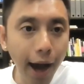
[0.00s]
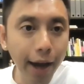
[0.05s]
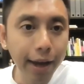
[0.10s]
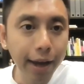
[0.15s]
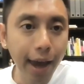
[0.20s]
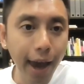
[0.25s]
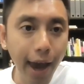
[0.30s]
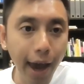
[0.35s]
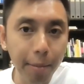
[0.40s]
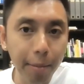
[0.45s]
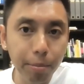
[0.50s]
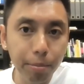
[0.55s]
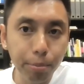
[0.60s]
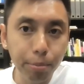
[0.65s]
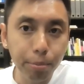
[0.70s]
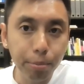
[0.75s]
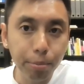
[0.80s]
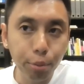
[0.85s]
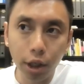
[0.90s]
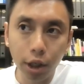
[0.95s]
I
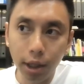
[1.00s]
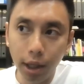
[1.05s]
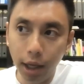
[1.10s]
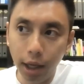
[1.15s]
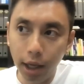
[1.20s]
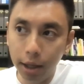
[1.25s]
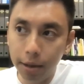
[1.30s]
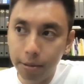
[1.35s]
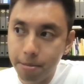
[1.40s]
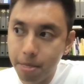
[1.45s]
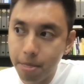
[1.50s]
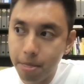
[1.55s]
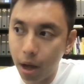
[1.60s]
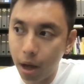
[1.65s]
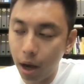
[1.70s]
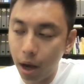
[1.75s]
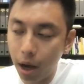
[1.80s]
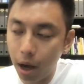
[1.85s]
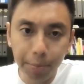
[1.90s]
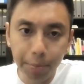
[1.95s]
am putting
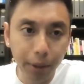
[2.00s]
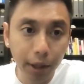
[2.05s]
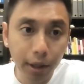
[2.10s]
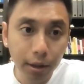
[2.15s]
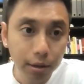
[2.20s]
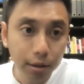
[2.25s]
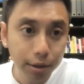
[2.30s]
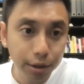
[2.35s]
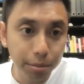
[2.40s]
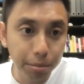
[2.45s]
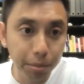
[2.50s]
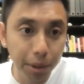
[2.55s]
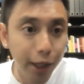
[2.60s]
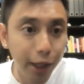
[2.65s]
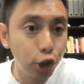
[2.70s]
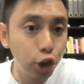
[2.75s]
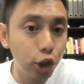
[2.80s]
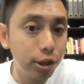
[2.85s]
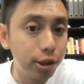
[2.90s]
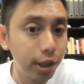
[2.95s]
in
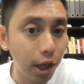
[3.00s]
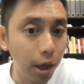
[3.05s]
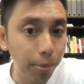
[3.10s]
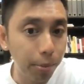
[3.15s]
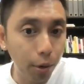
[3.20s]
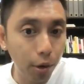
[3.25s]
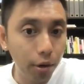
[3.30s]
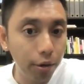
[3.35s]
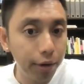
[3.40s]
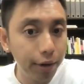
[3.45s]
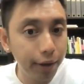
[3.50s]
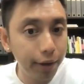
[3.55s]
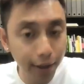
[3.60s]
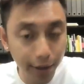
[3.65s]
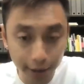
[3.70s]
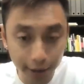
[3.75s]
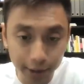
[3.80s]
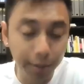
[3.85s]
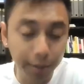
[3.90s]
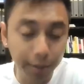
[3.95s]
Philippines, Malaysia, and Singapore
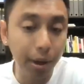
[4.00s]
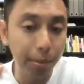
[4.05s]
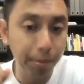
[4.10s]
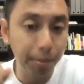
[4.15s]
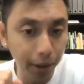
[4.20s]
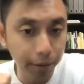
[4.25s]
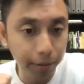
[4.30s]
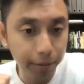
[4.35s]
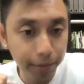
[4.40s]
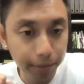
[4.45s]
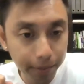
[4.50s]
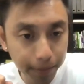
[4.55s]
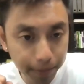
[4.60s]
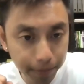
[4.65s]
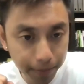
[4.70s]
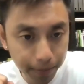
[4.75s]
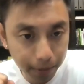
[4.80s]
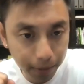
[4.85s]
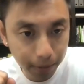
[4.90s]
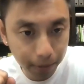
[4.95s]
in the same campaign,
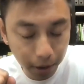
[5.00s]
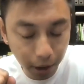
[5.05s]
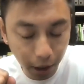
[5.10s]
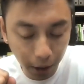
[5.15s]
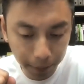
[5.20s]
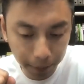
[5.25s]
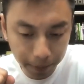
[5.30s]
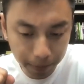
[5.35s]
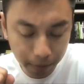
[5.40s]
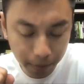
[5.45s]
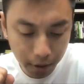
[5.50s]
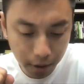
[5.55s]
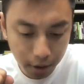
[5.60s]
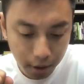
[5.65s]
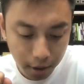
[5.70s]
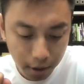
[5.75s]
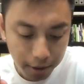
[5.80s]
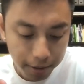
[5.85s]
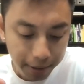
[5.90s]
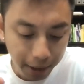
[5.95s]
okay?
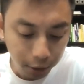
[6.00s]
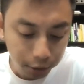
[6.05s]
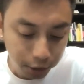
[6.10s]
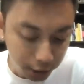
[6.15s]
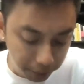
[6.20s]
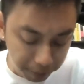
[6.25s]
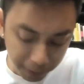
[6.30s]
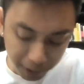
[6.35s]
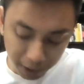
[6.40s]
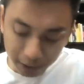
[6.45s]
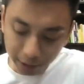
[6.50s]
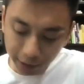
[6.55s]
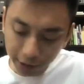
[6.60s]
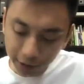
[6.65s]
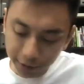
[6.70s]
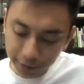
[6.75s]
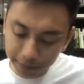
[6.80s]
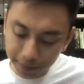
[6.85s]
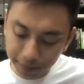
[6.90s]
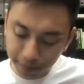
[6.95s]
Now,
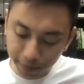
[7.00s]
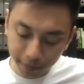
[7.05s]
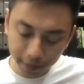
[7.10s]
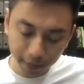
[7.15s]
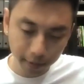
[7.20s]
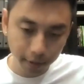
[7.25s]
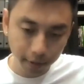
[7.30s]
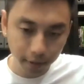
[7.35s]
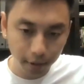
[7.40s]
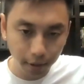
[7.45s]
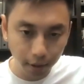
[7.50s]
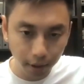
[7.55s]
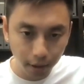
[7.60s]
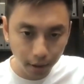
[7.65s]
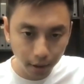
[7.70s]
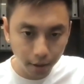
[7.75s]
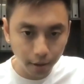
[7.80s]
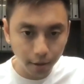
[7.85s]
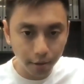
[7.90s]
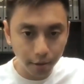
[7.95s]
typically,
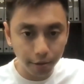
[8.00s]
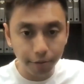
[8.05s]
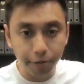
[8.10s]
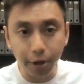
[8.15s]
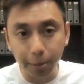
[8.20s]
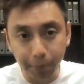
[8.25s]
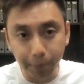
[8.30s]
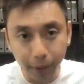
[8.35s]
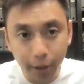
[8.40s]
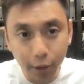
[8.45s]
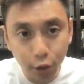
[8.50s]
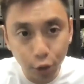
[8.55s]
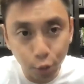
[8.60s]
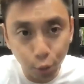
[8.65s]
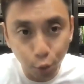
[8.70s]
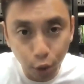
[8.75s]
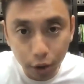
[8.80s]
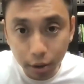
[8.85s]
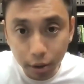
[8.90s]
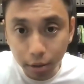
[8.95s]
Philippines
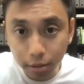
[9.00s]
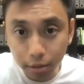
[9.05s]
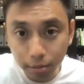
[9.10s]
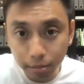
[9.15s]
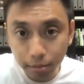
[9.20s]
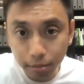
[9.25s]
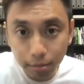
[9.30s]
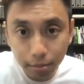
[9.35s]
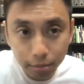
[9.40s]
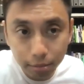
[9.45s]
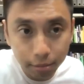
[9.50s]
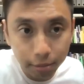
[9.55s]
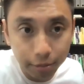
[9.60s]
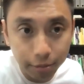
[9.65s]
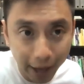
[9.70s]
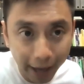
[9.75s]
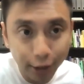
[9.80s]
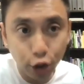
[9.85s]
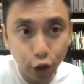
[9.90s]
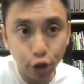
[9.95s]
would
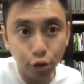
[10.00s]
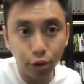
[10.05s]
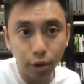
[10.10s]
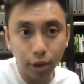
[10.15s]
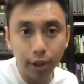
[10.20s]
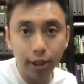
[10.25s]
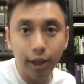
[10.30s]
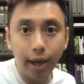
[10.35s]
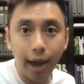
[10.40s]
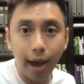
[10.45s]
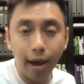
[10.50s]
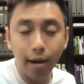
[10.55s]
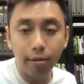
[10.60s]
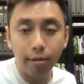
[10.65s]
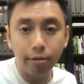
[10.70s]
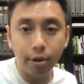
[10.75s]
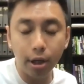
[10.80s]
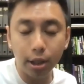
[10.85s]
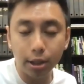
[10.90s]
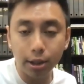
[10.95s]
naturally
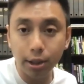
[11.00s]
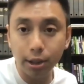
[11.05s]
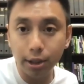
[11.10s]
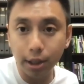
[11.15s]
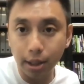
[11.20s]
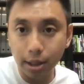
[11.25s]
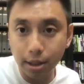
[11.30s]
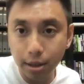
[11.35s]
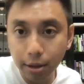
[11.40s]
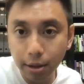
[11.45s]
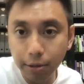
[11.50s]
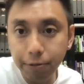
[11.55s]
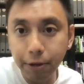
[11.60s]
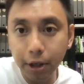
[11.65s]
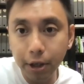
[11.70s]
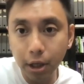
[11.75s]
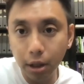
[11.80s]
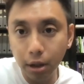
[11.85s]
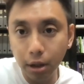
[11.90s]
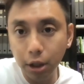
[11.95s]
have a
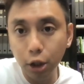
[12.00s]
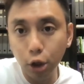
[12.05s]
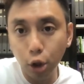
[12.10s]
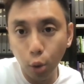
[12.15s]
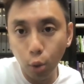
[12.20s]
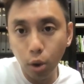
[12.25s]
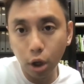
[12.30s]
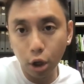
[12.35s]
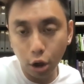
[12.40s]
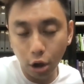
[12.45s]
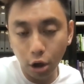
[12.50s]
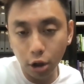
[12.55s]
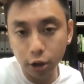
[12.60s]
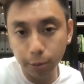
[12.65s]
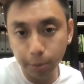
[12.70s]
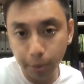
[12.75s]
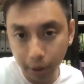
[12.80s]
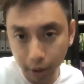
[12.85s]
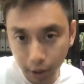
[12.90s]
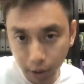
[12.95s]
significantly lower
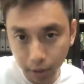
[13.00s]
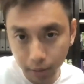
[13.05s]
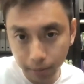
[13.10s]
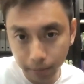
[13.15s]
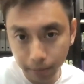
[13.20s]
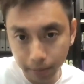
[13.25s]
cost per lead,